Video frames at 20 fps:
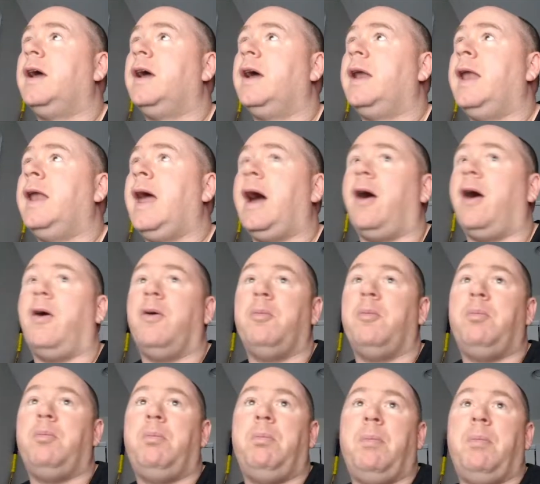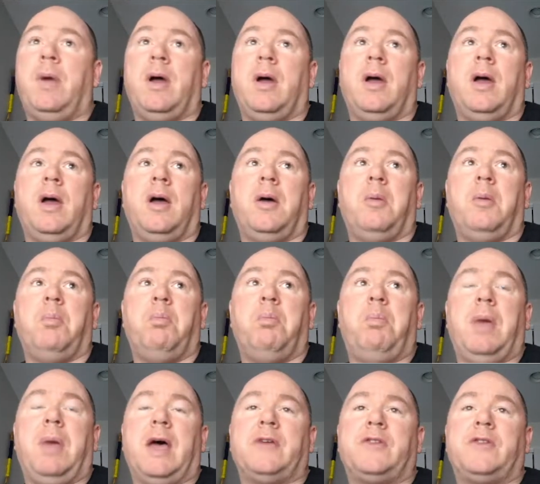Now,
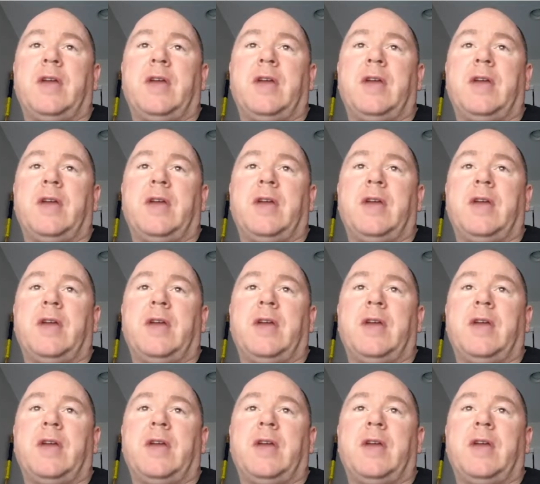best